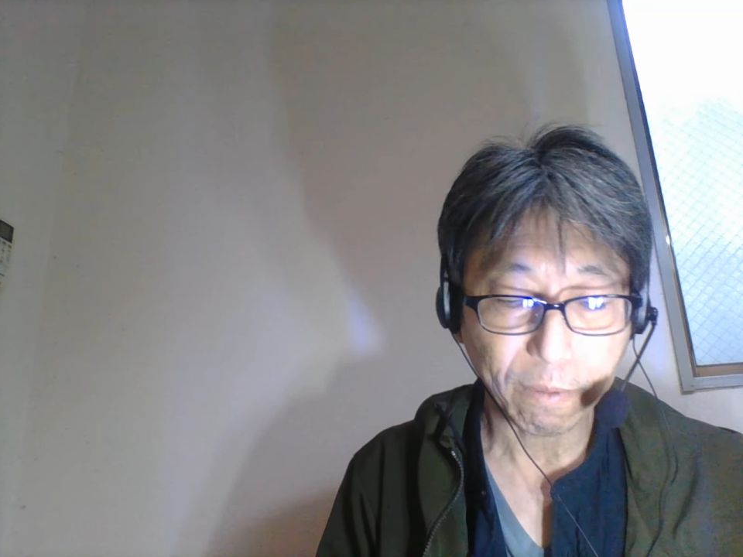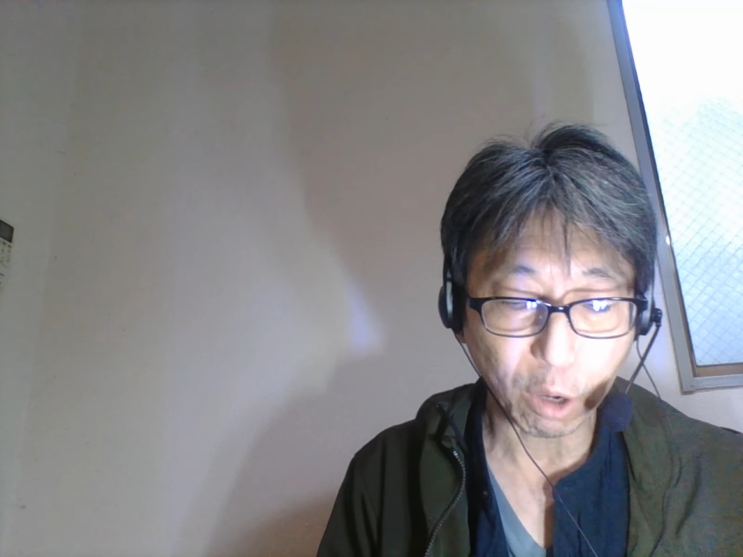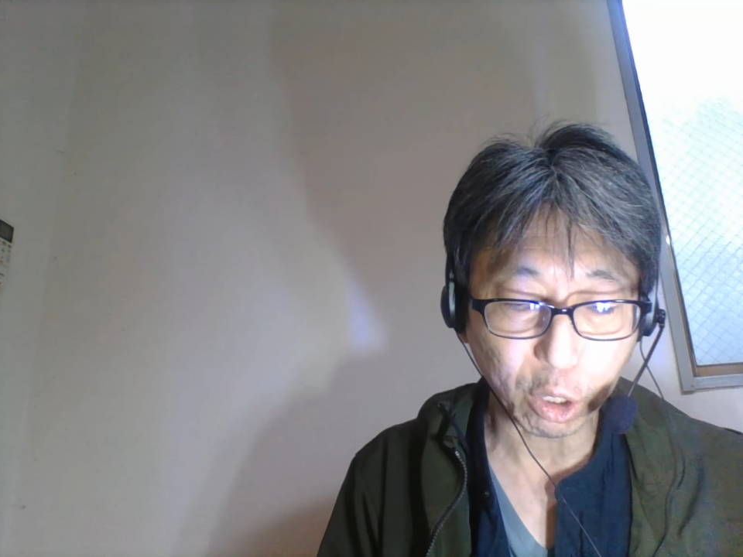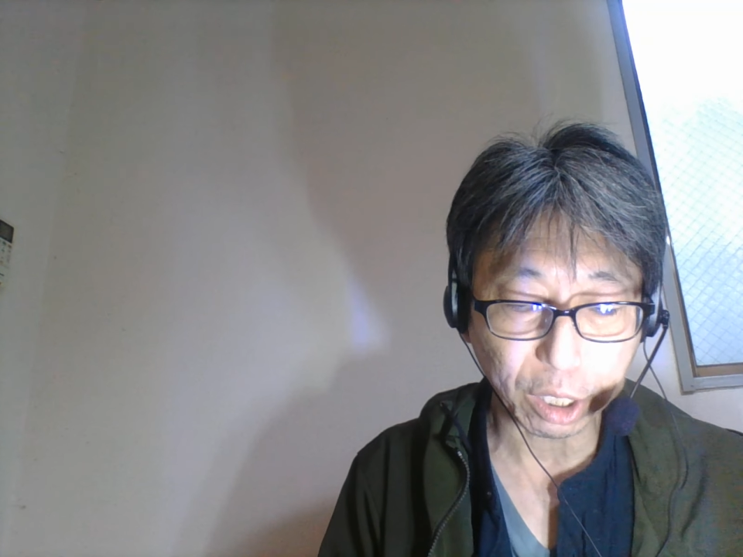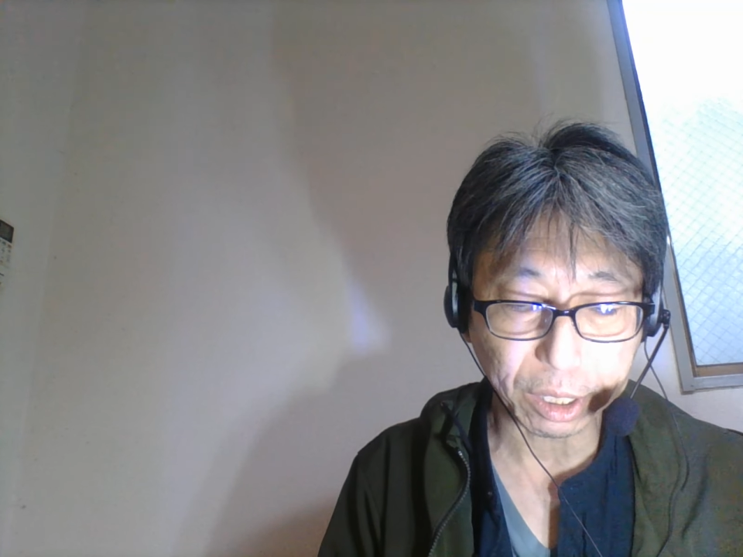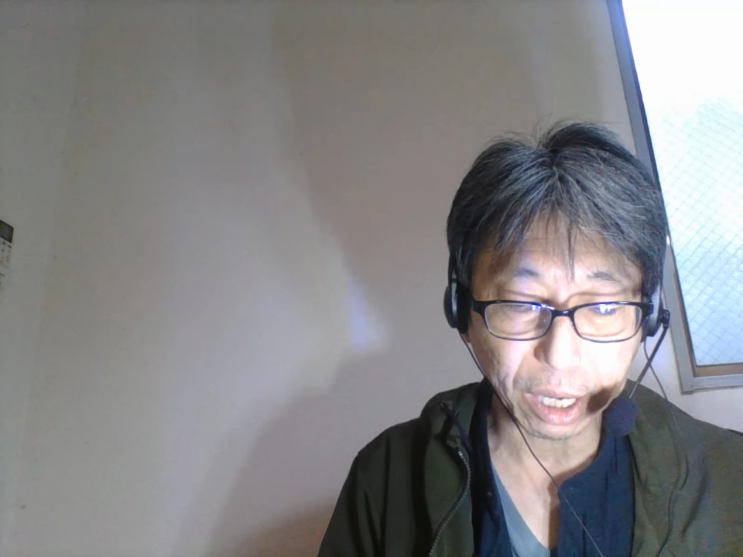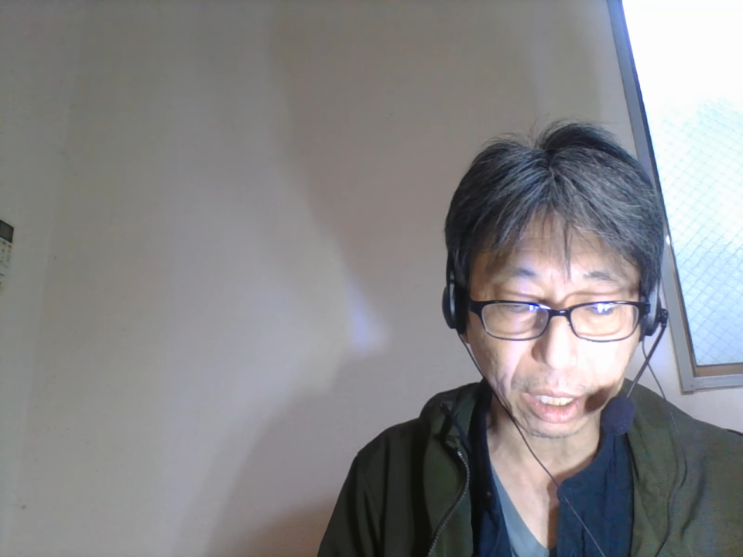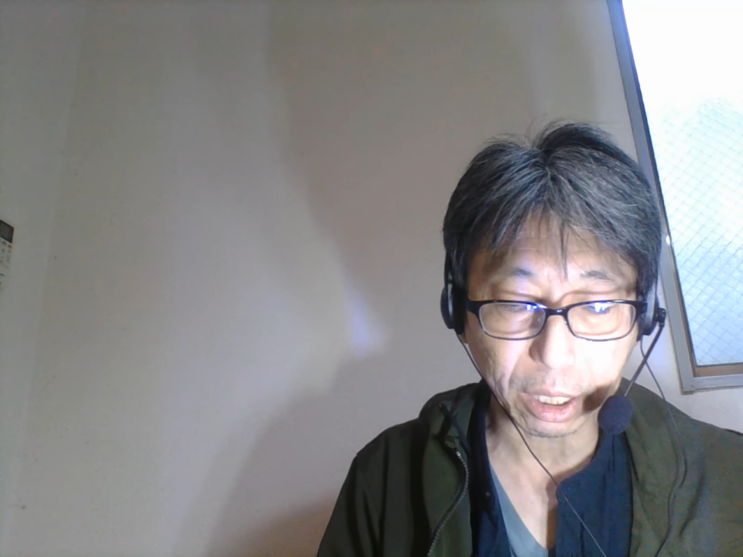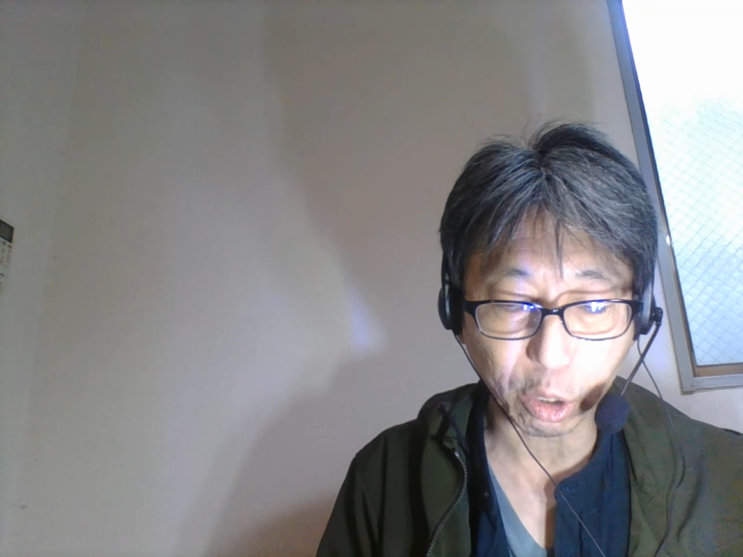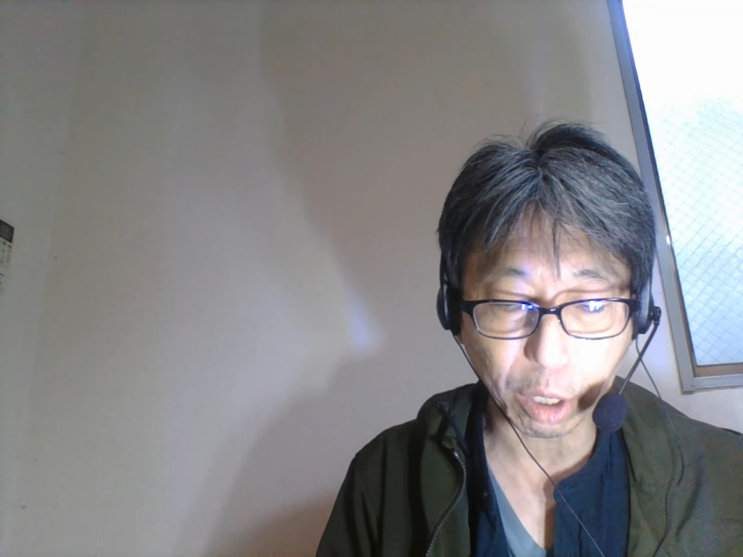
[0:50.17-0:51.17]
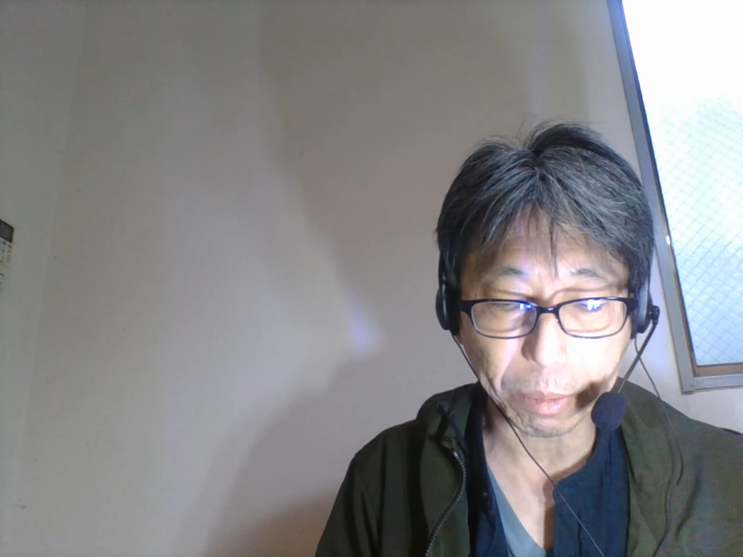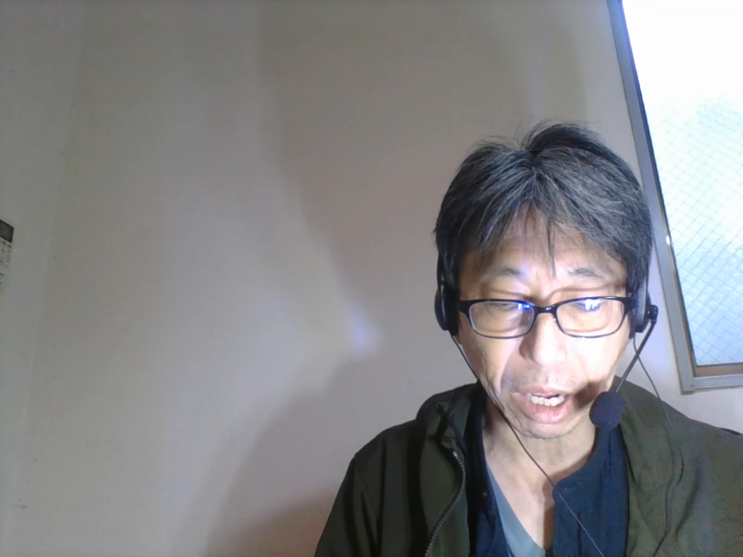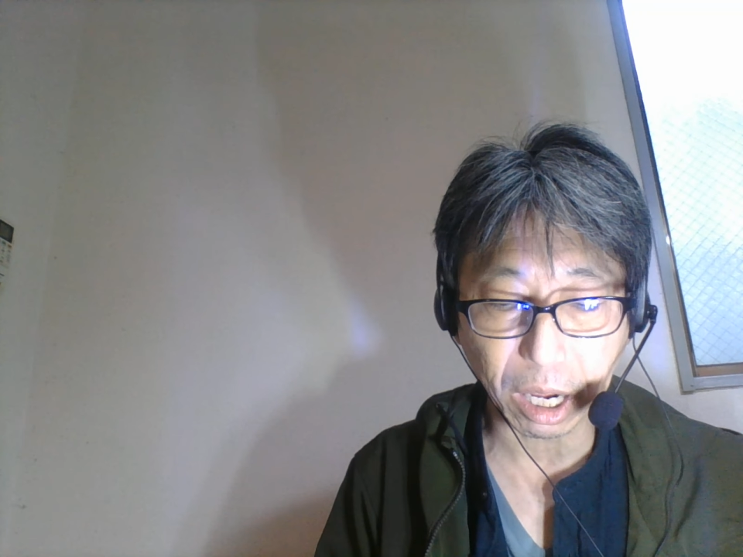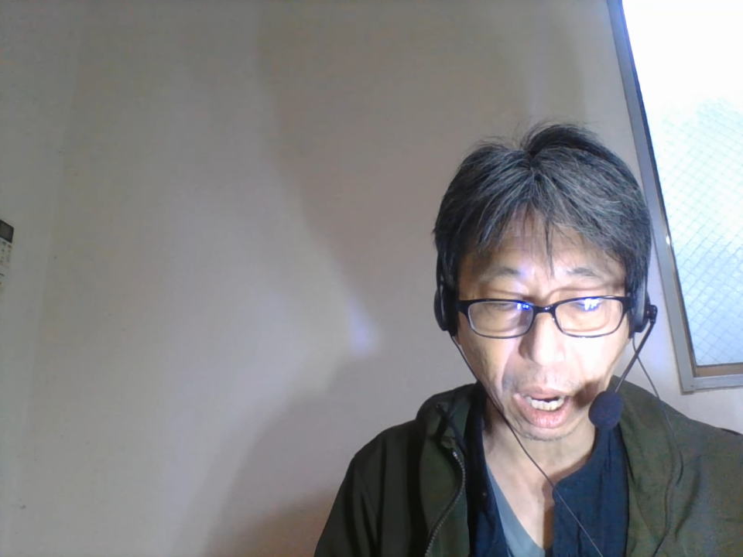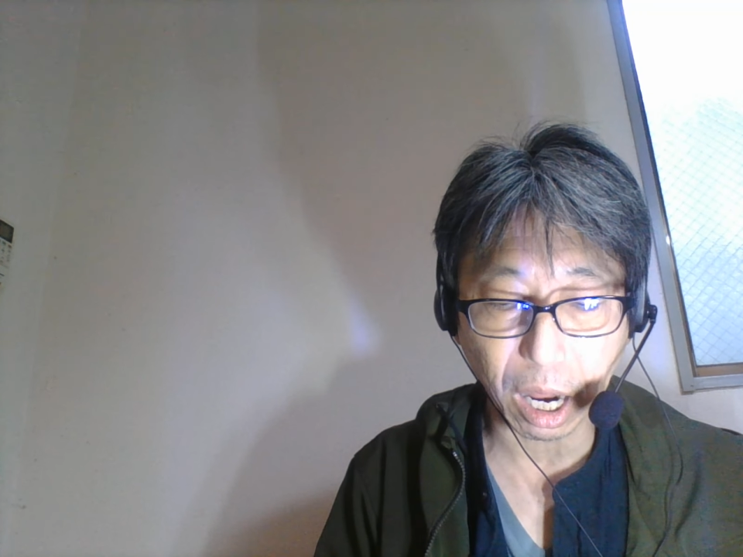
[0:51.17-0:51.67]
46
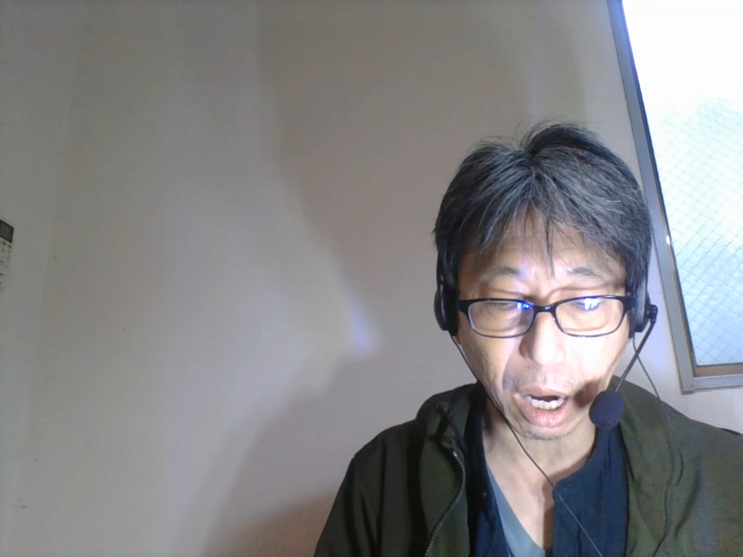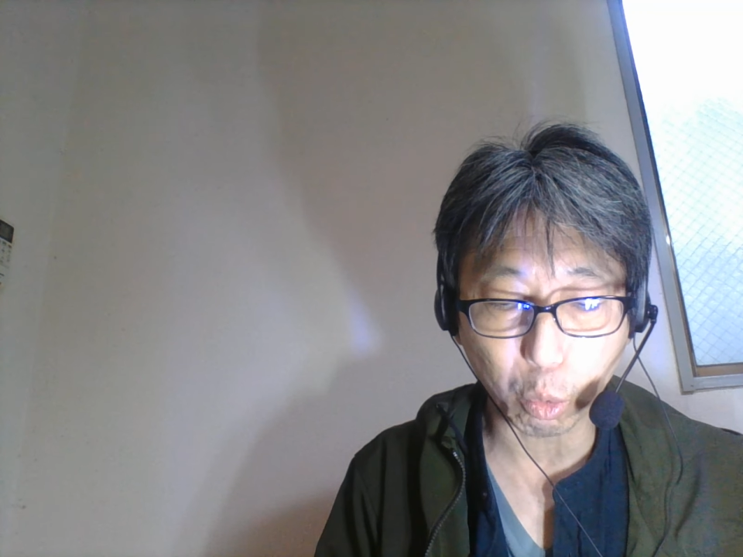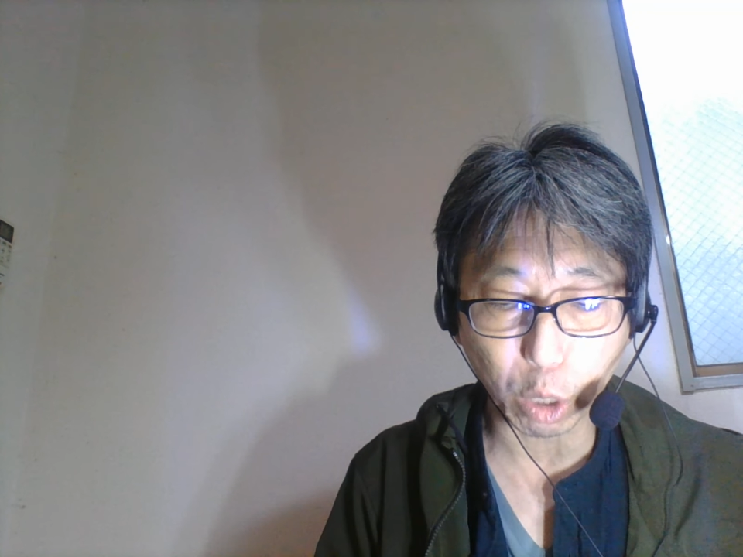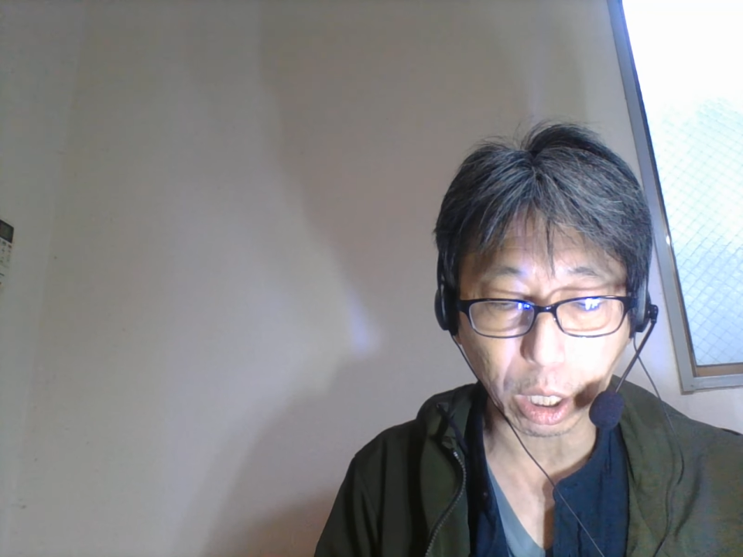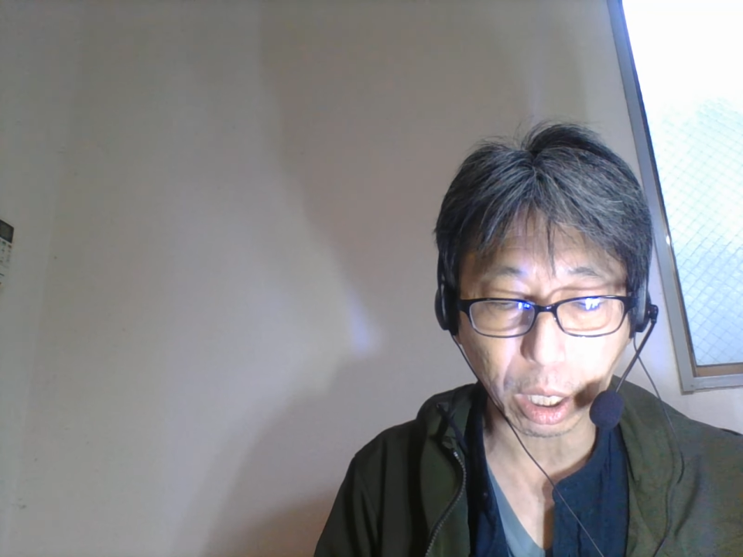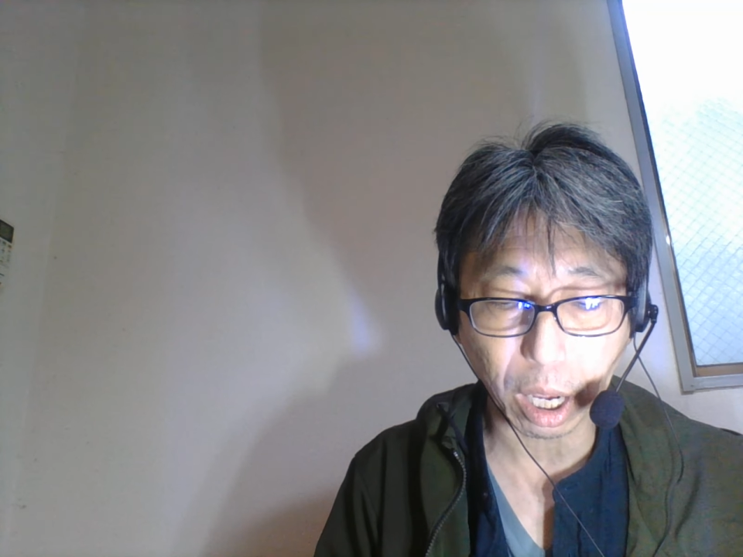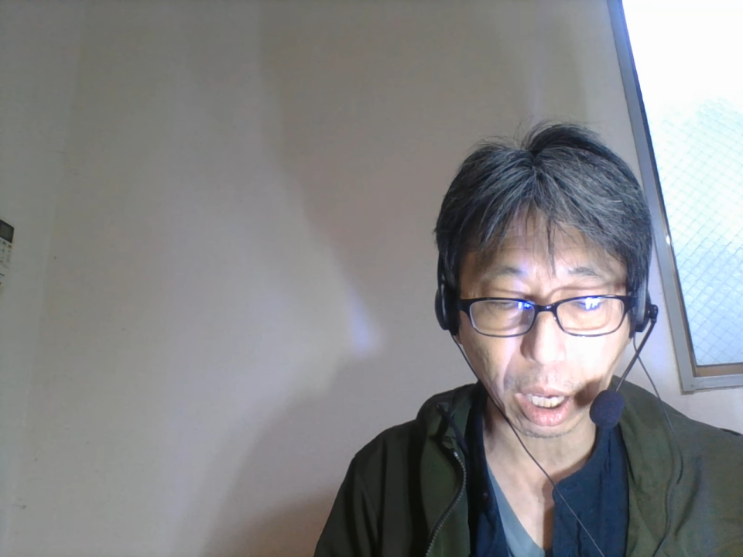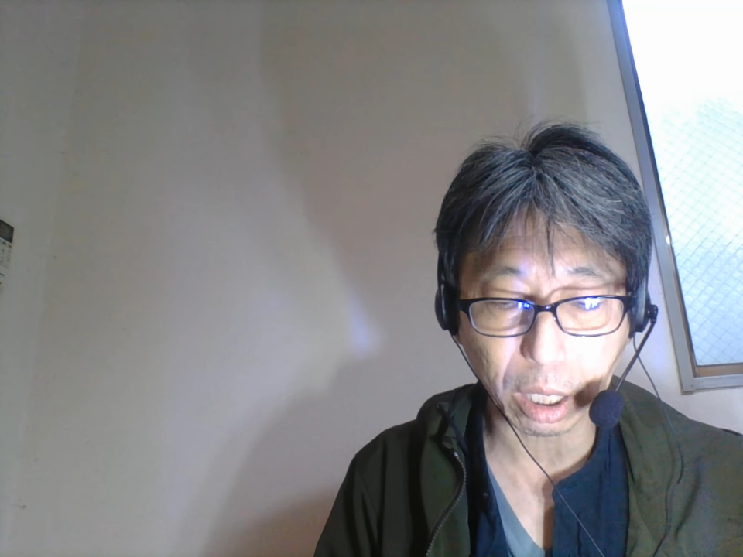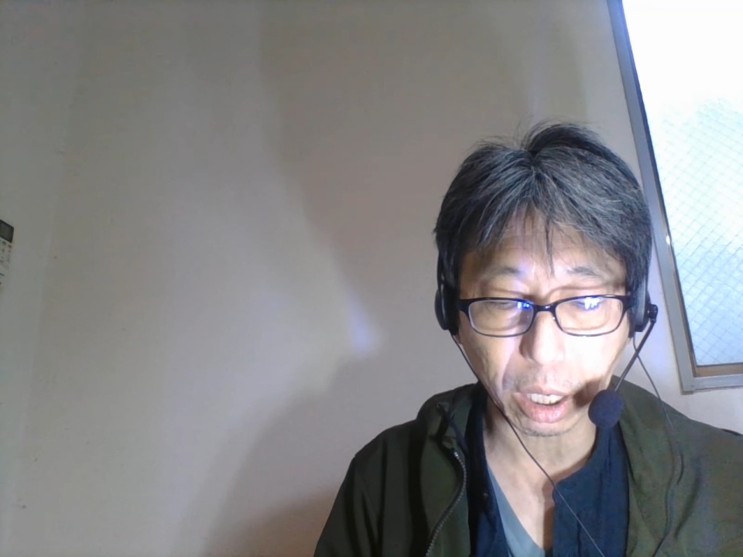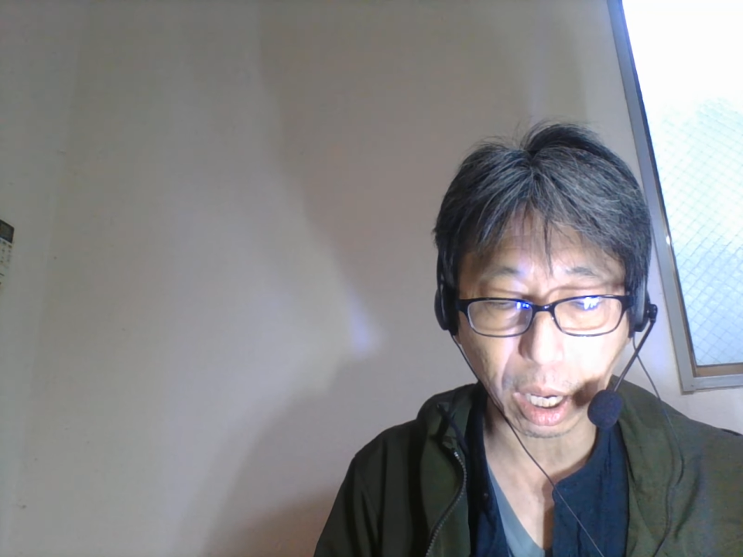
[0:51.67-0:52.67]
women are working